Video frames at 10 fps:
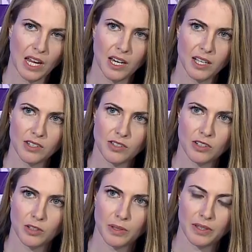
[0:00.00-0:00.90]
And
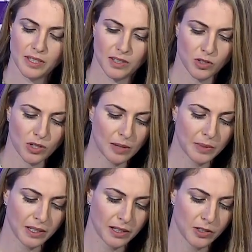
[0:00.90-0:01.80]
still with us is Shai
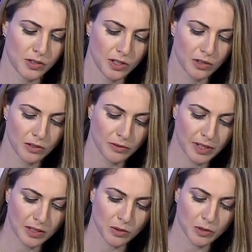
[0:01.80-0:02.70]
Ben-Ari, our senior
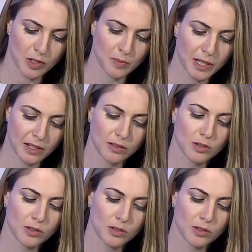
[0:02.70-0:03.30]
defense correspondent.